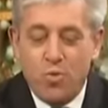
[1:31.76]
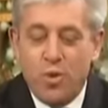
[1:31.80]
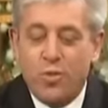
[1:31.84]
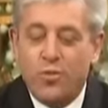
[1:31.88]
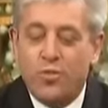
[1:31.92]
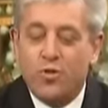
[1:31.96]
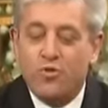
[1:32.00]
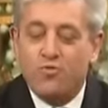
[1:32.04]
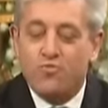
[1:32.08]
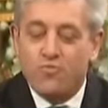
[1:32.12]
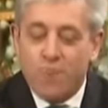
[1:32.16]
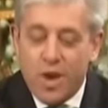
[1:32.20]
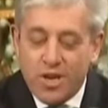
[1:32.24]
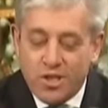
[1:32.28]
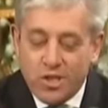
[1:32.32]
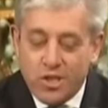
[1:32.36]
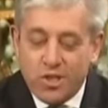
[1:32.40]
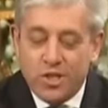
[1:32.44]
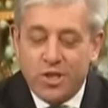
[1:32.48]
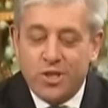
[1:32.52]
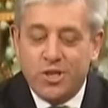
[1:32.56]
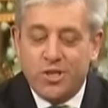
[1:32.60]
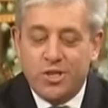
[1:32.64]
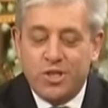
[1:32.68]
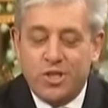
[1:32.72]
with the
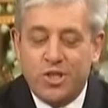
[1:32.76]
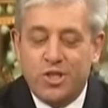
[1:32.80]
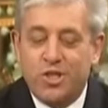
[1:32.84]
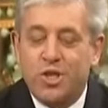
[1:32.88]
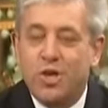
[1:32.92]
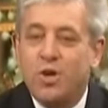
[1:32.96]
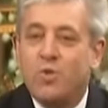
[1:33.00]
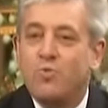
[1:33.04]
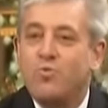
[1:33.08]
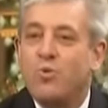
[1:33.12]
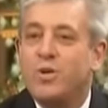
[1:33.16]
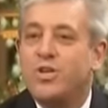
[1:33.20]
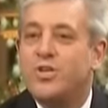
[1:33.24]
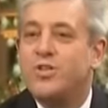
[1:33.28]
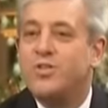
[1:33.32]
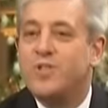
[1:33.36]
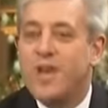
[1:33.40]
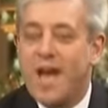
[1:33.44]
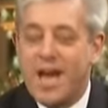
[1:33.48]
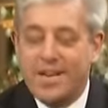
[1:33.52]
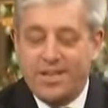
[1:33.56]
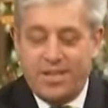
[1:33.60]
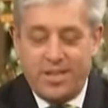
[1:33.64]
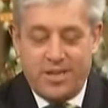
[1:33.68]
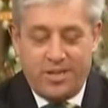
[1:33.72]
resonance which
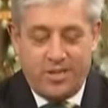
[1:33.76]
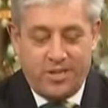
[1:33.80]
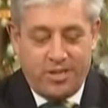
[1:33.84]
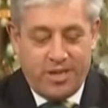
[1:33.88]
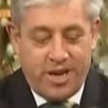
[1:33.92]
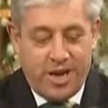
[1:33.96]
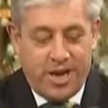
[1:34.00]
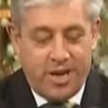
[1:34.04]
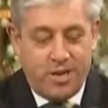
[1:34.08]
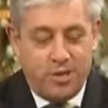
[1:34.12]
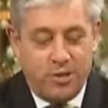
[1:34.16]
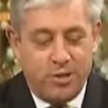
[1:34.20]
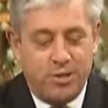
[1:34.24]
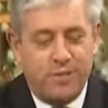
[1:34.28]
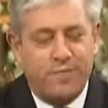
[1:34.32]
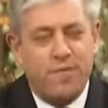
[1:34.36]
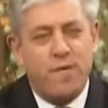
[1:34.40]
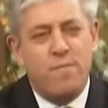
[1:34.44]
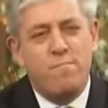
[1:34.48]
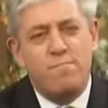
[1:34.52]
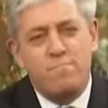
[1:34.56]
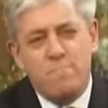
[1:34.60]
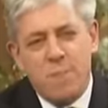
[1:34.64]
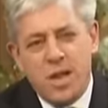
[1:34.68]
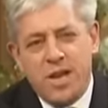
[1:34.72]
that entails
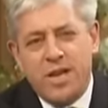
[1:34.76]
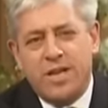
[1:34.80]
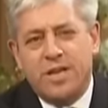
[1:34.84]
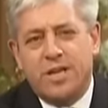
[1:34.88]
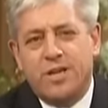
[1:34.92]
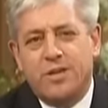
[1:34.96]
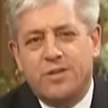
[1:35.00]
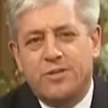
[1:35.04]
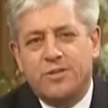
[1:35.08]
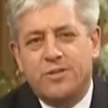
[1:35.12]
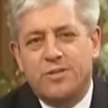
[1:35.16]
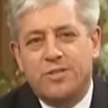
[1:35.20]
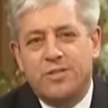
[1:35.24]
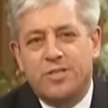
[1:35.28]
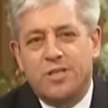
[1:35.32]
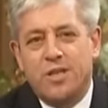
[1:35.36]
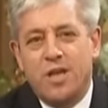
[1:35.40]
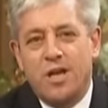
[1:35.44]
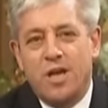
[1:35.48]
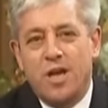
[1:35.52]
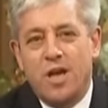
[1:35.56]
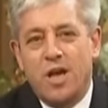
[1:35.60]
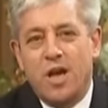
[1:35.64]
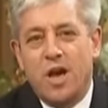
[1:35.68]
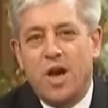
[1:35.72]
for millions
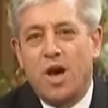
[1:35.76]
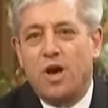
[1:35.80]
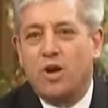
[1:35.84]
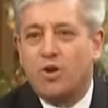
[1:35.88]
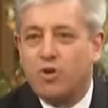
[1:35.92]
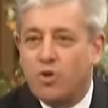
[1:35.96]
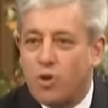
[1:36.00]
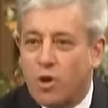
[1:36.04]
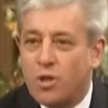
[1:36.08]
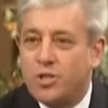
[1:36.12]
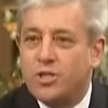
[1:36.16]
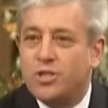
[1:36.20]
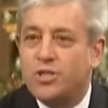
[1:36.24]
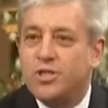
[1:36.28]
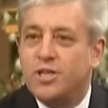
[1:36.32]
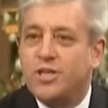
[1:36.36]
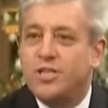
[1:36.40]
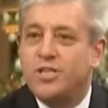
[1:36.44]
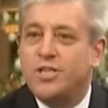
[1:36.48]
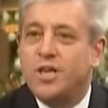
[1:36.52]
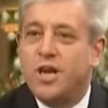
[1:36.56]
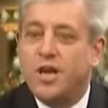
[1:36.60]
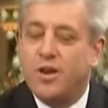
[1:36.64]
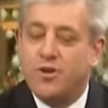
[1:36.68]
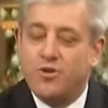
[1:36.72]
across
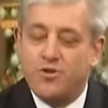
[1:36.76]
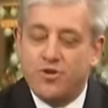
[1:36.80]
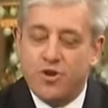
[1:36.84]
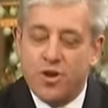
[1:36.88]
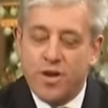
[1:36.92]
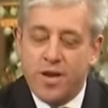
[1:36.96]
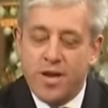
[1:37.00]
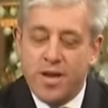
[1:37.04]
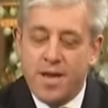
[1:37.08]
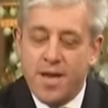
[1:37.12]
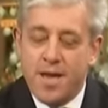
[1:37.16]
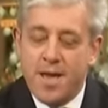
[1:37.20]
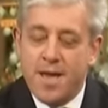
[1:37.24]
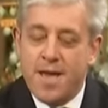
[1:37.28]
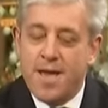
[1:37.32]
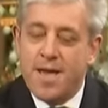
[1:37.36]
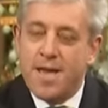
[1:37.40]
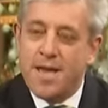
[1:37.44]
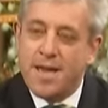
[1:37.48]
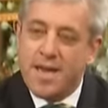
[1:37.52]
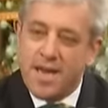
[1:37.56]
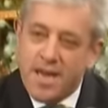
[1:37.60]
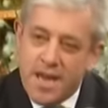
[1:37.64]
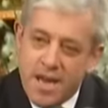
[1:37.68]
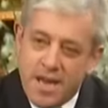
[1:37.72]
this country,
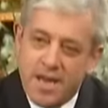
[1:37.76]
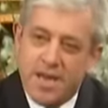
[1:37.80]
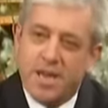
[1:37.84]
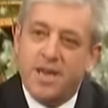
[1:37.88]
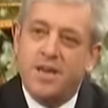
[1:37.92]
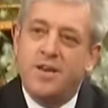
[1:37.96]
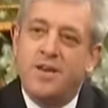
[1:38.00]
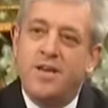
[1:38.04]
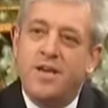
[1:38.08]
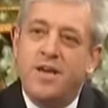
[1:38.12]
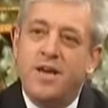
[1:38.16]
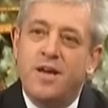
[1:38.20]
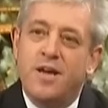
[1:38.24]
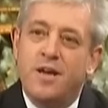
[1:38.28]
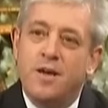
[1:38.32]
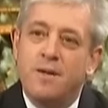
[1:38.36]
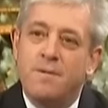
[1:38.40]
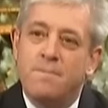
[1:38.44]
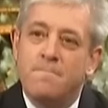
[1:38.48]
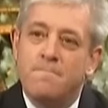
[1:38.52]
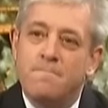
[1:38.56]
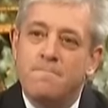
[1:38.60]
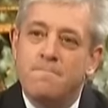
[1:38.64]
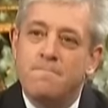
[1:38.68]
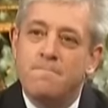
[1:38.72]
in India,
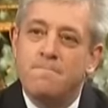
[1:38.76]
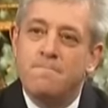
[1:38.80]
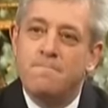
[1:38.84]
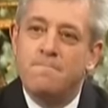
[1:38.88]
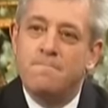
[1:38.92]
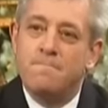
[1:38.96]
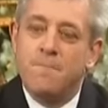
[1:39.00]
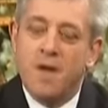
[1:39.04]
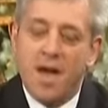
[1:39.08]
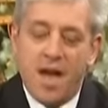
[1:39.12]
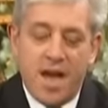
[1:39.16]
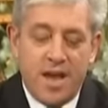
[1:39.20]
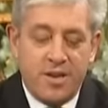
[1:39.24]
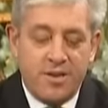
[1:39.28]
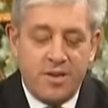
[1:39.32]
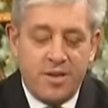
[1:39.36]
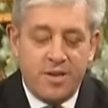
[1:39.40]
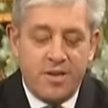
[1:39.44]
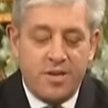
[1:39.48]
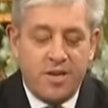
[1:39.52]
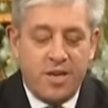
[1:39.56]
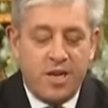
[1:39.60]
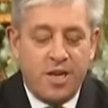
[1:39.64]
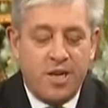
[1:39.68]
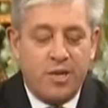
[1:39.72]
and
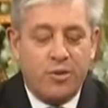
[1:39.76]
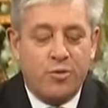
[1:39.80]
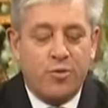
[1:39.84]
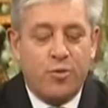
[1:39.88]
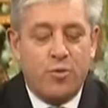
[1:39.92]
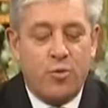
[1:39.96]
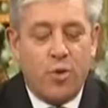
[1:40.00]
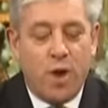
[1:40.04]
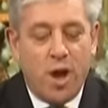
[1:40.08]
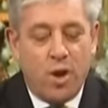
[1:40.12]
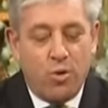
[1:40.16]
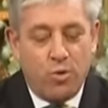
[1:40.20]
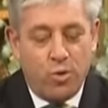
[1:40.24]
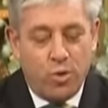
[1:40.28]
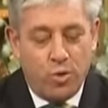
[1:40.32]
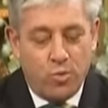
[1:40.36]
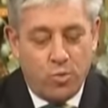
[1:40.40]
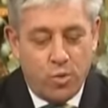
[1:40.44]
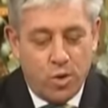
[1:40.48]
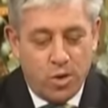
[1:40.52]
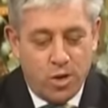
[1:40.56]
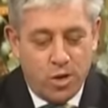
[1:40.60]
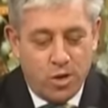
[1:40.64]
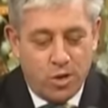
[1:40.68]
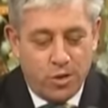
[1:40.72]
indeed throughout
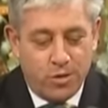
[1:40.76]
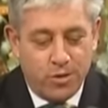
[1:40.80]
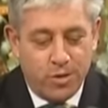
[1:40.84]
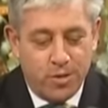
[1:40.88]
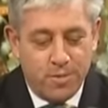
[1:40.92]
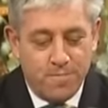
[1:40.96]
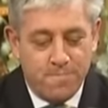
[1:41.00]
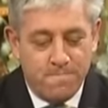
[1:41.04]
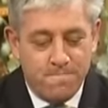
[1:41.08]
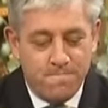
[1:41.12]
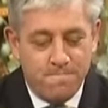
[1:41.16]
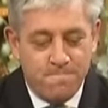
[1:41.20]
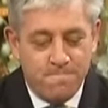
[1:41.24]
the world.